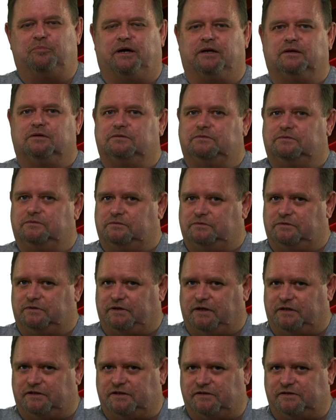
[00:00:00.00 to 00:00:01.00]
But
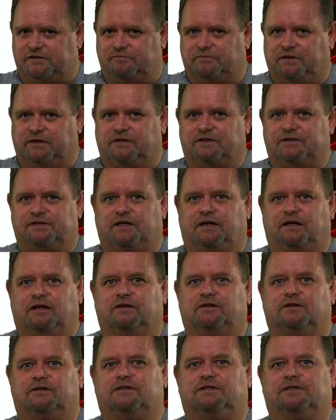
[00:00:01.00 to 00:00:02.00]
that doesn't mean to say
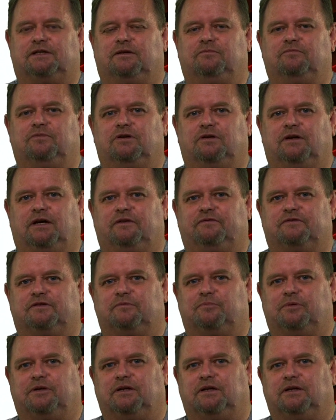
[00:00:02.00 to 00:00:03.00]
that you have to
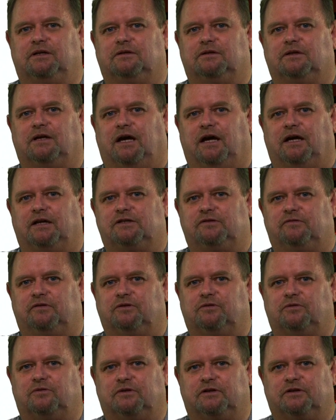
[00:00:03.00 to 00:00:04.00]
be
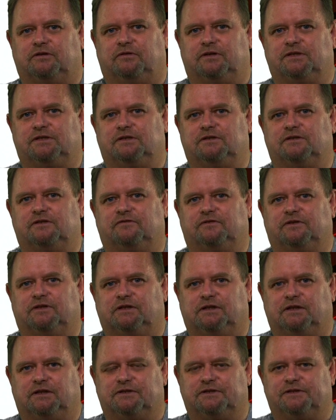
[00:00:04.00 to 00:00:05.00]
answering all the questions for the
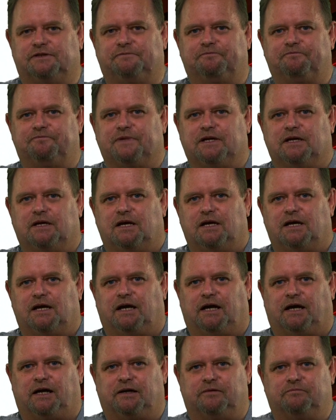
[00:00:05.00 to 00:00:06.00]
kids.
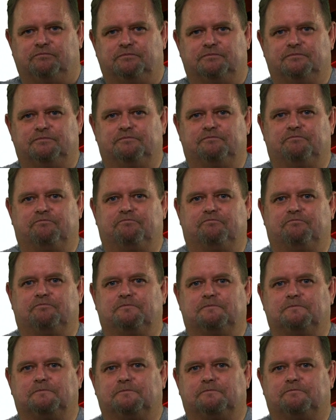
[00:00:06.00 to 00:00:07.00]

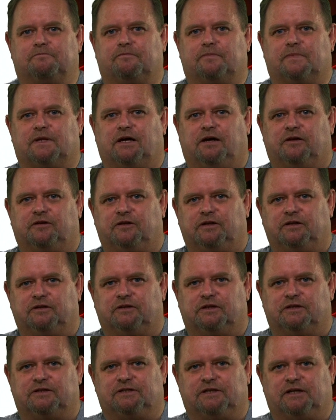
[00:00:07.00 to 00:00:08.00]
I think
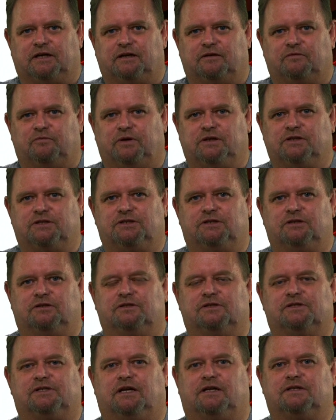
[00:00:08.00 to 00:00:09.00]
that when
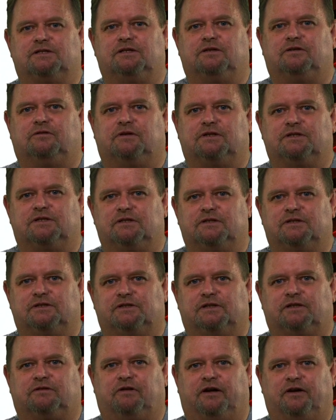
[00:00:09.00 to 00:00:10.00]
students ask you questions,
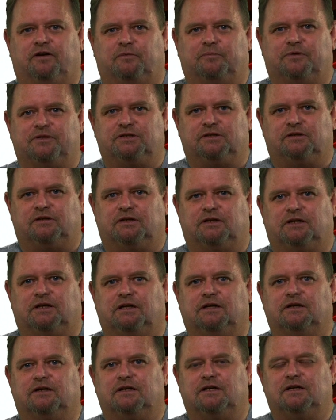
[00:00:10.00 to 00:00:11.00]
it's a great
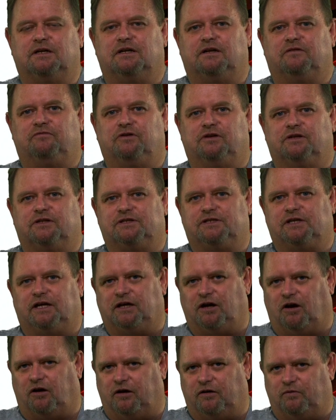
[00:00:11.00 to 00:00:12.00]
opportunity for you to say,
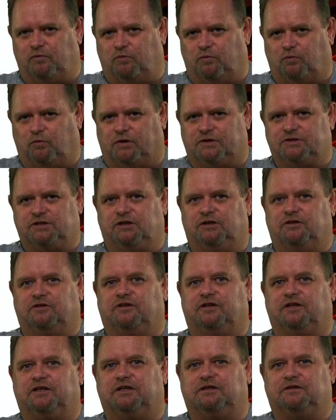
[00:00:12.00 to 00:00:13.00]
oh, what do you
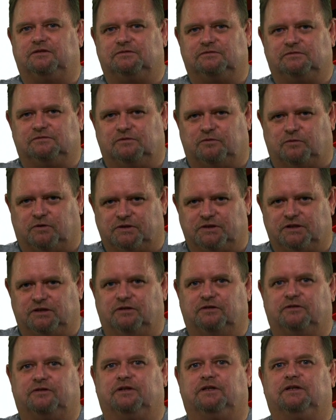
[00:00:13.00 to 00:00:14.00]
think? What do
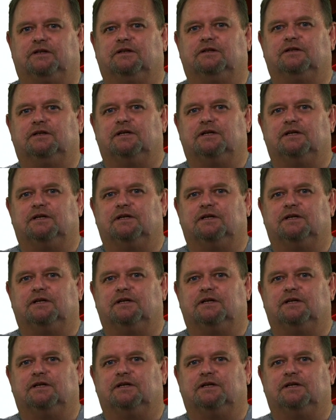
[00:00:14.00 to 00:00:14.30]
you think?